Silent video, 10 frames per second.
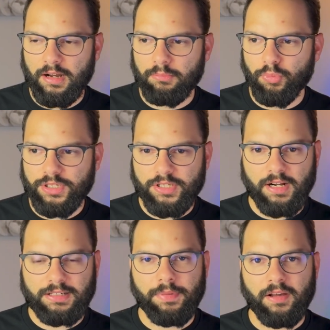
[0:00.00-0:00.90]
We
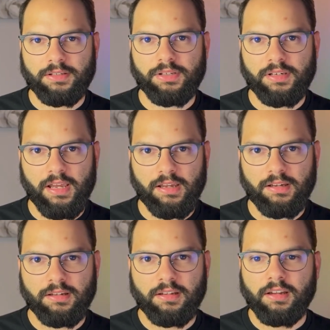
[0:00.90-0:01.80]
talked about it
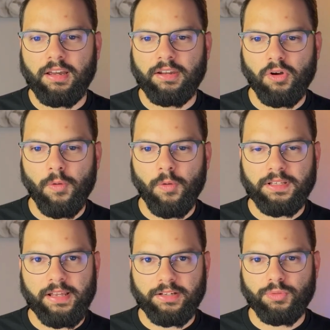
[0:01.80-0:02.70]
today, and hopefully
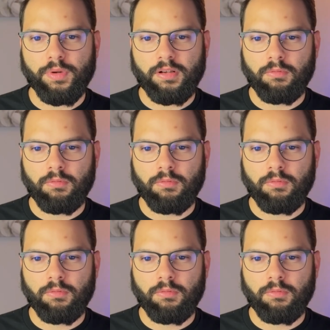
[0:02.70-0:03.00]
next week